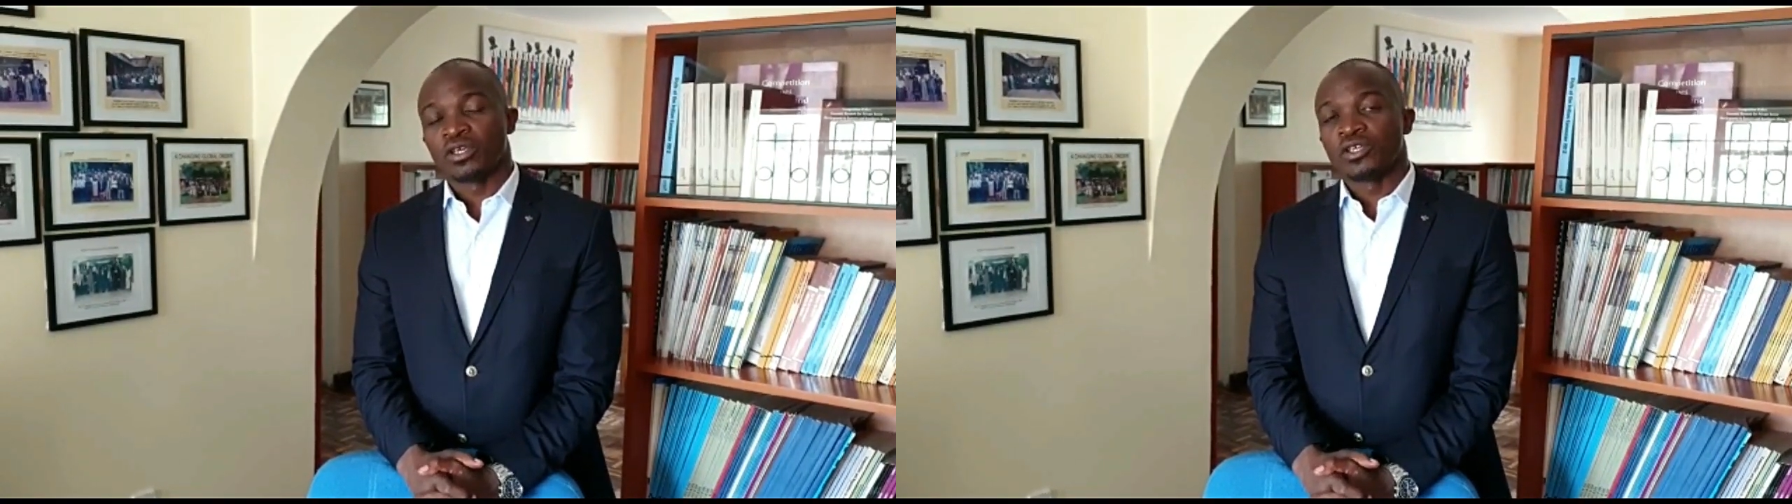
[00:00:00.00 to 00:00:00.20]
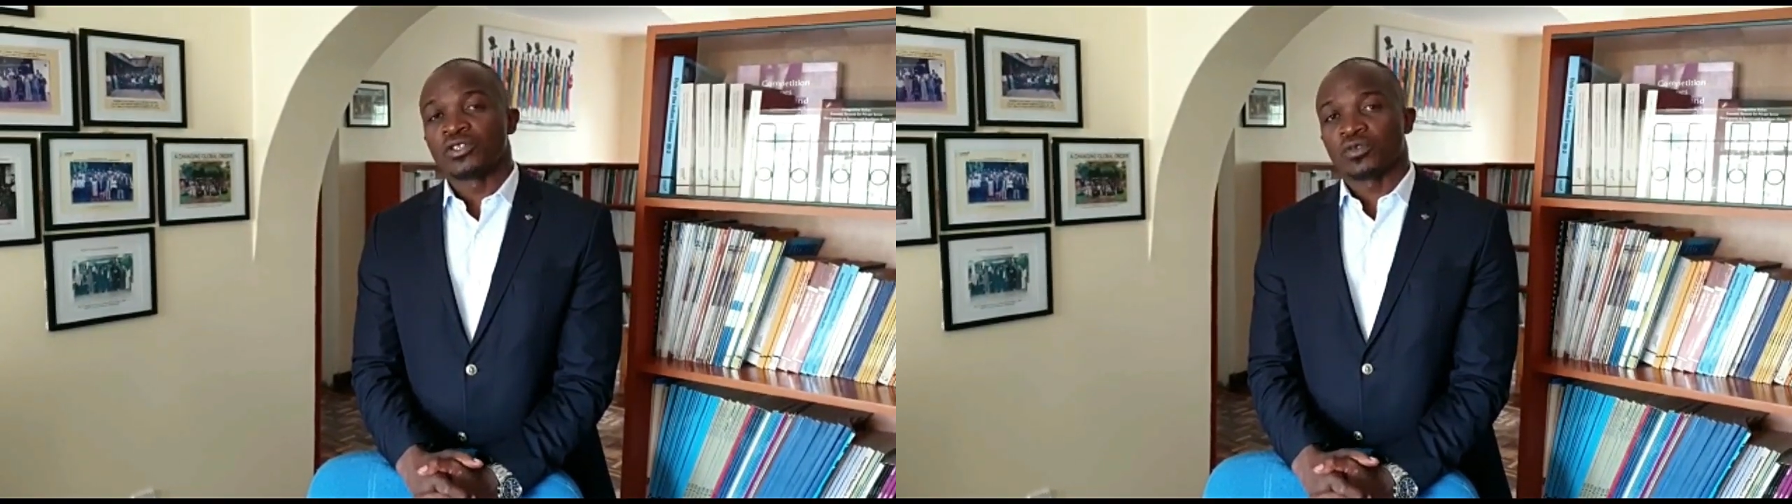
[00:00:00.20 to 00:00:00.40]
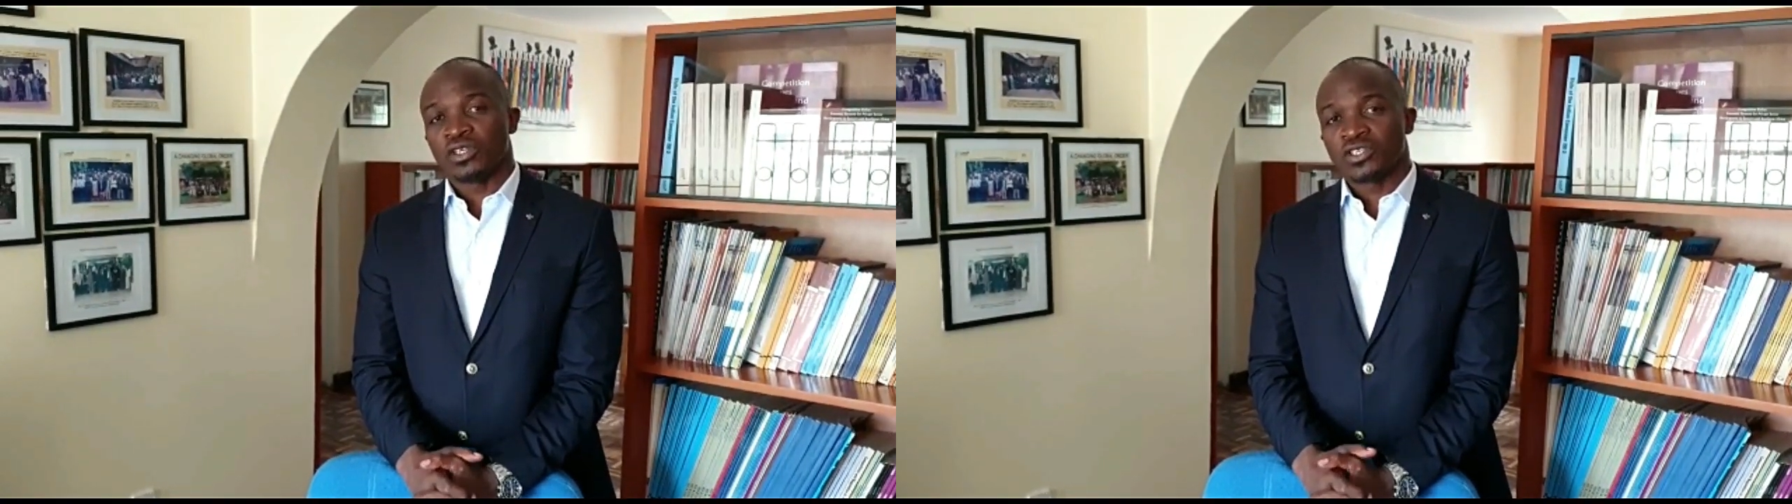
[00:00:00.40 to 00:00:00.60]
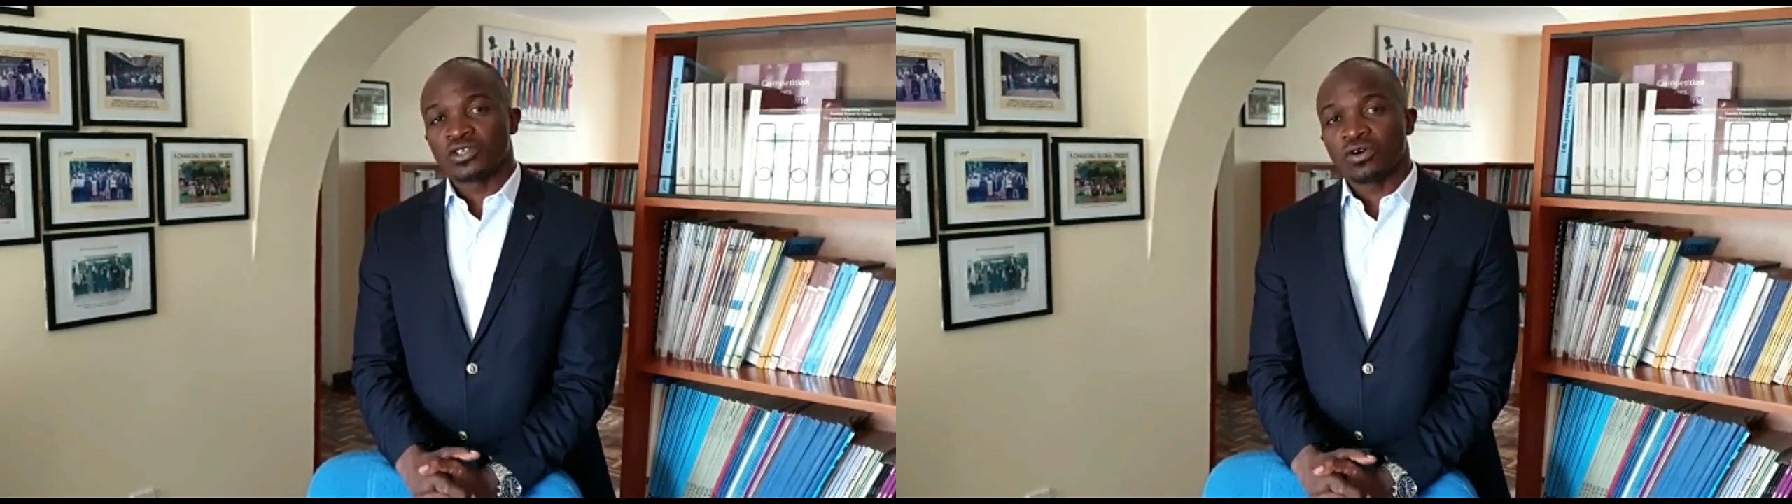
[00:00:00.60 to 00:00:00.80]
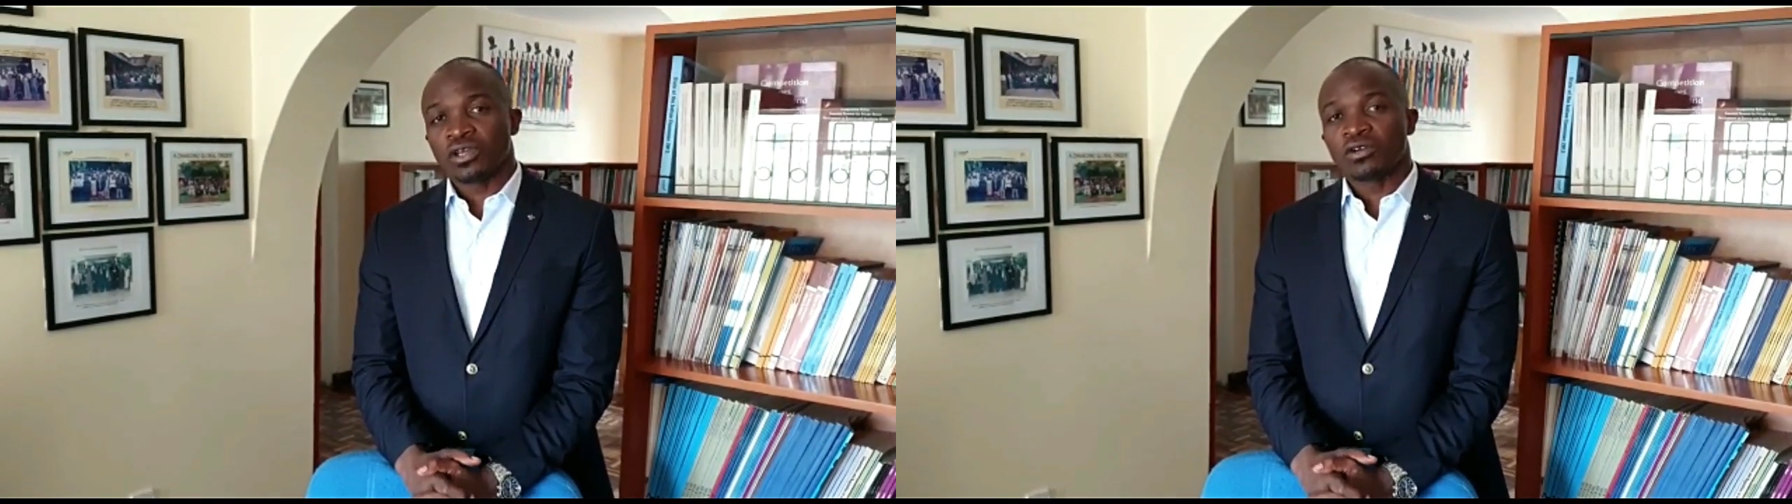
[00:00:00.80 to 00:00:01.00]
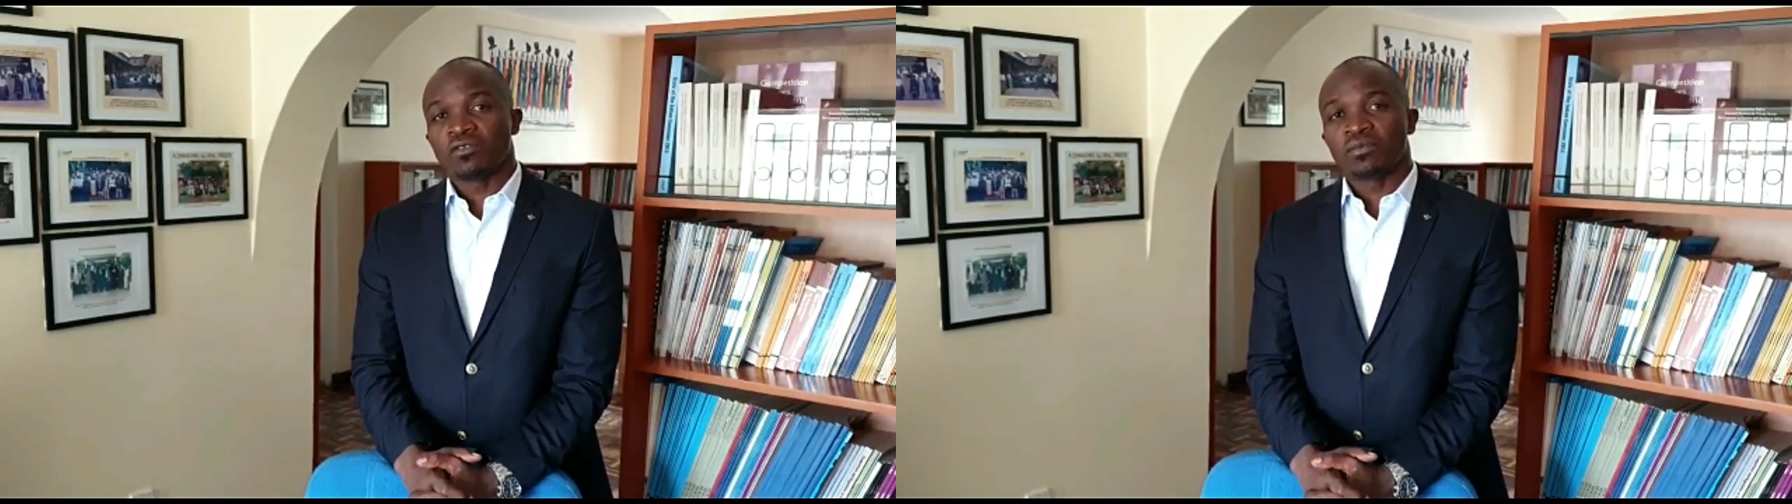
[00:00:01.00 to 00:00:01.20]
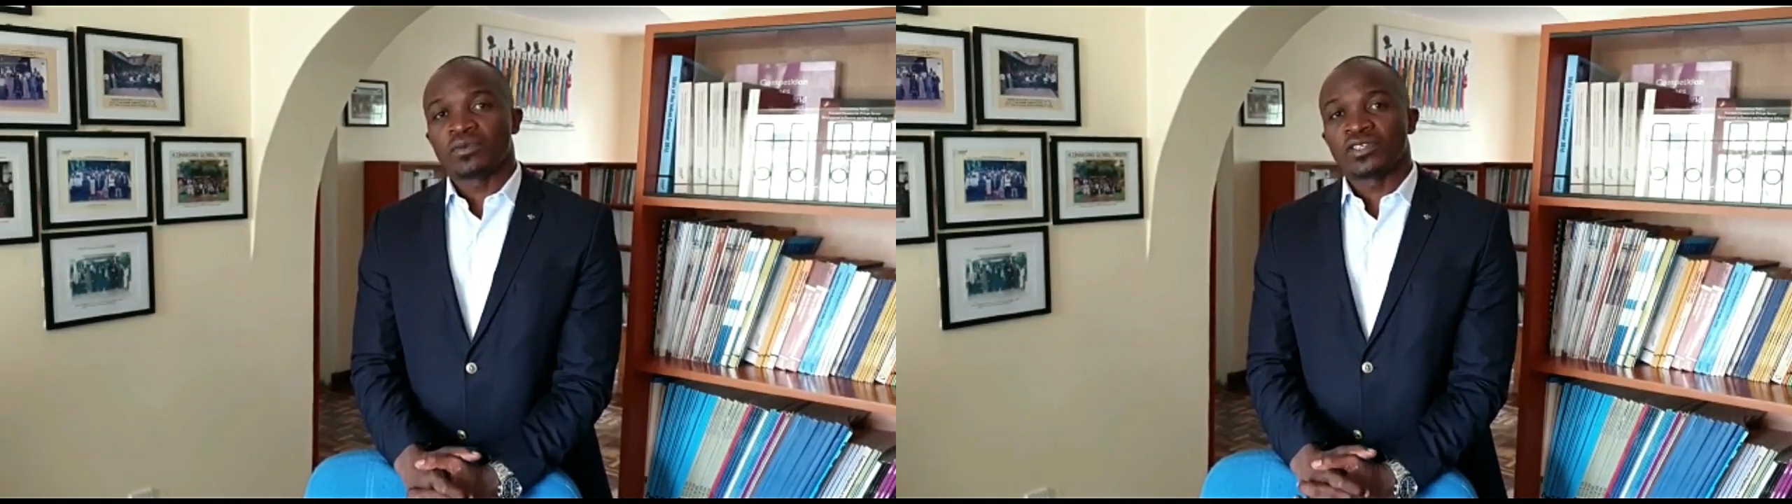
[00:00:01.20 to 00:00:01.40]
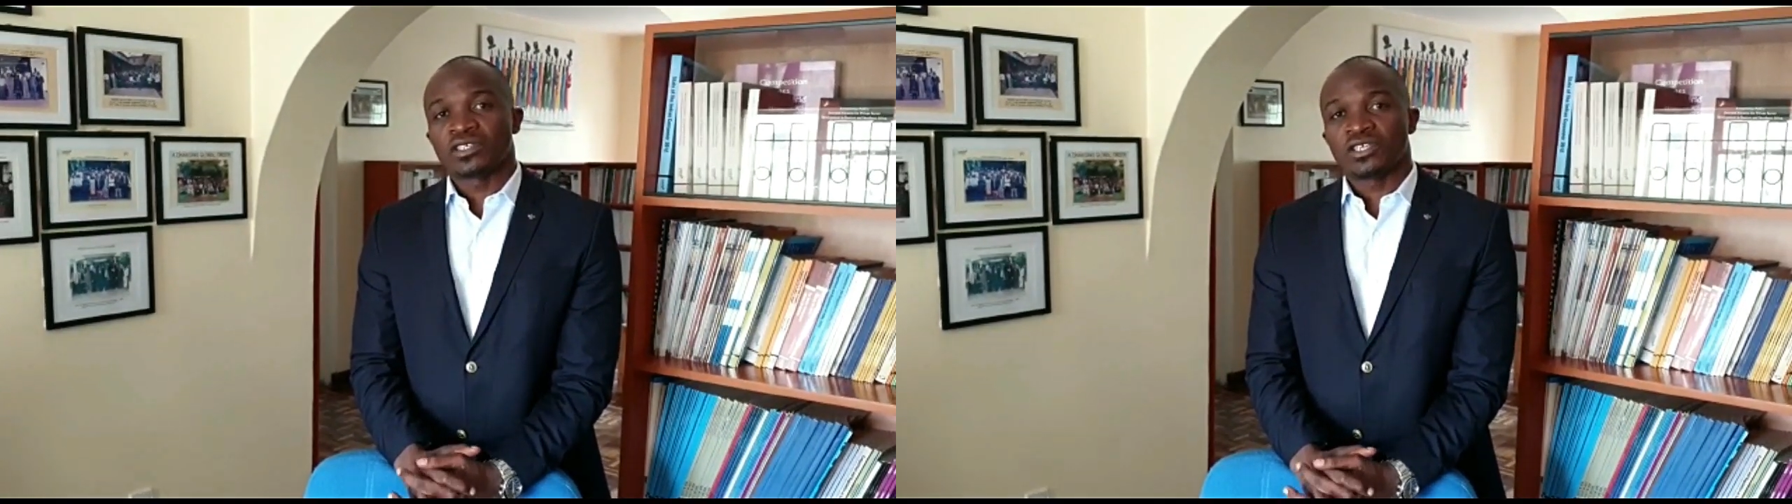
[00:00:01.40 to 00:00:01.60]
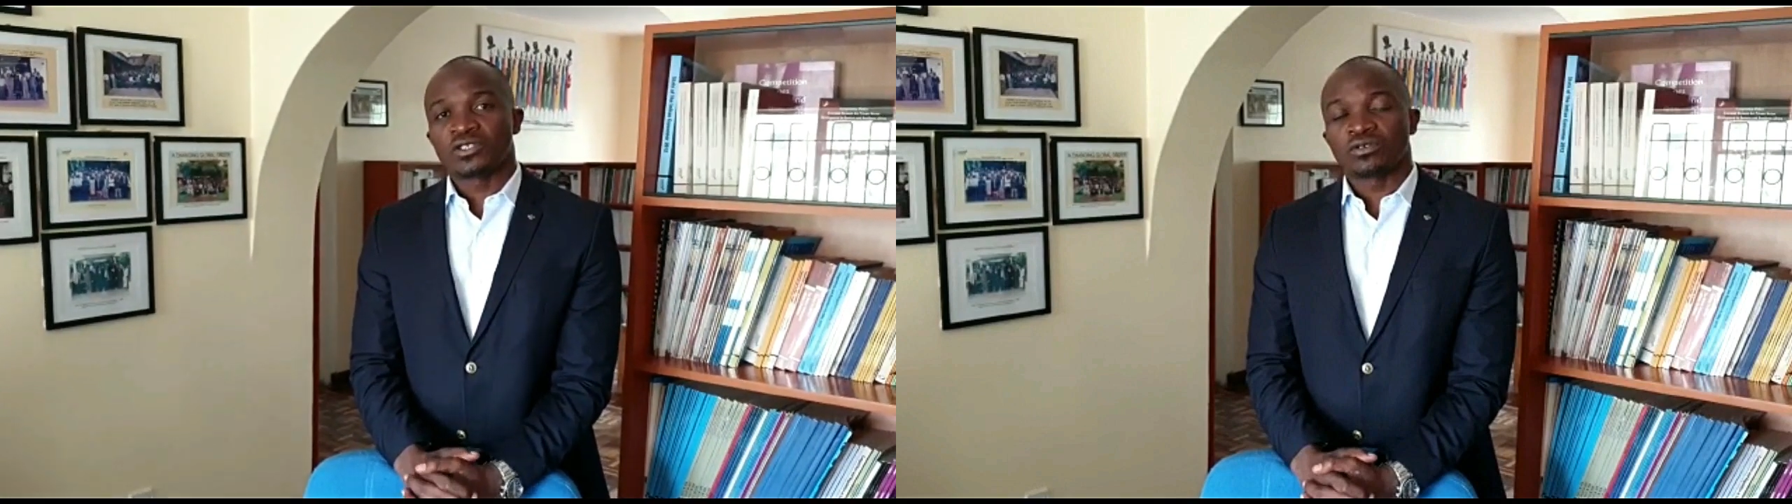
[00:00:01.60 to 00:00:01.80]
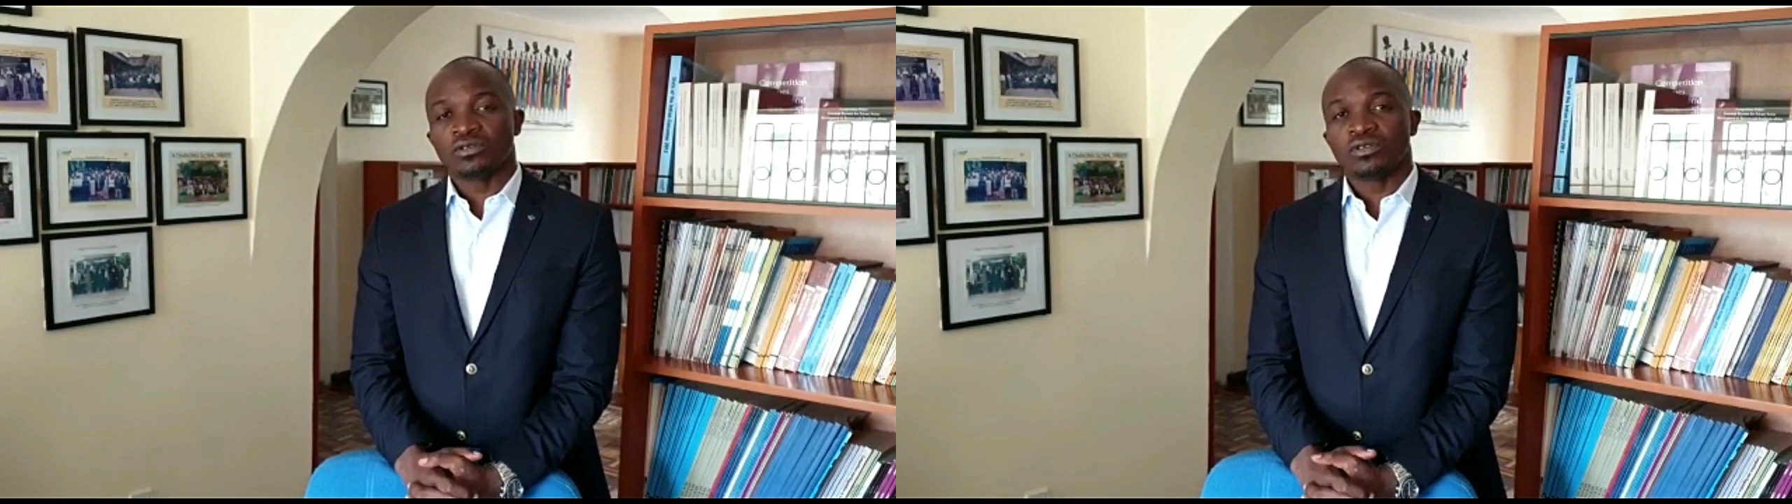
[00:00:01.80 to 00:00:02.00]
So this token of
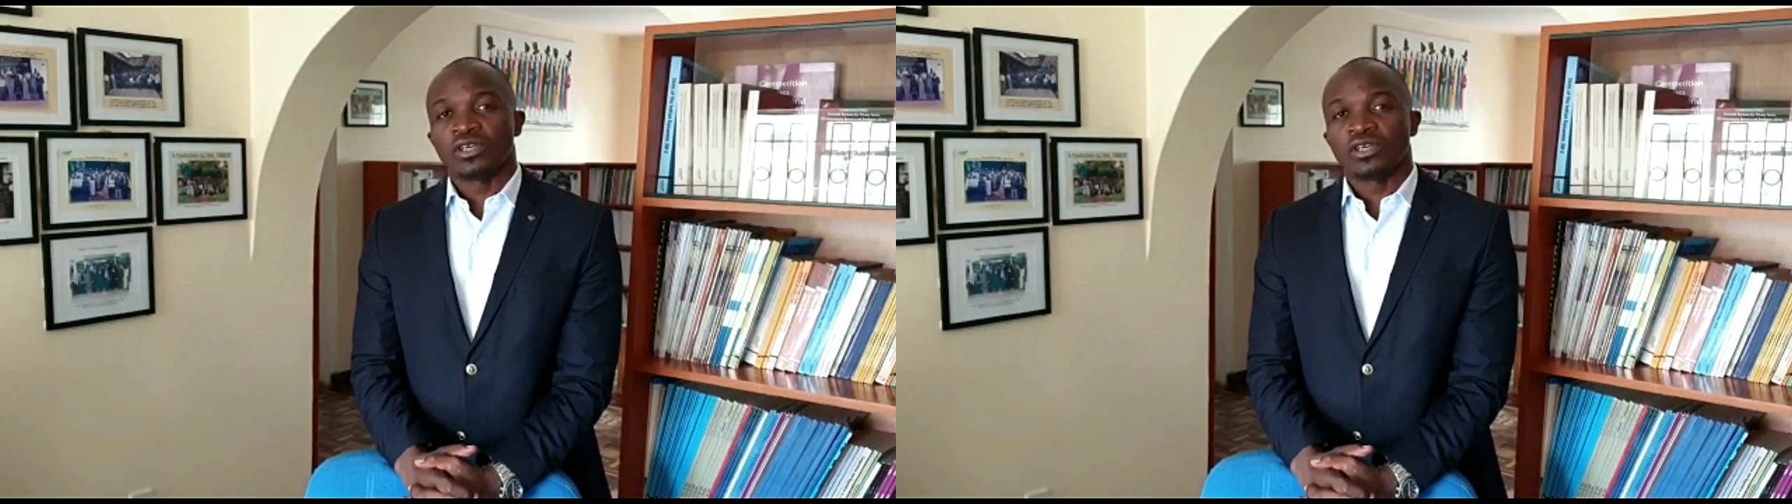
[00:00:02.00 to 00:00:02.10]
appreciation,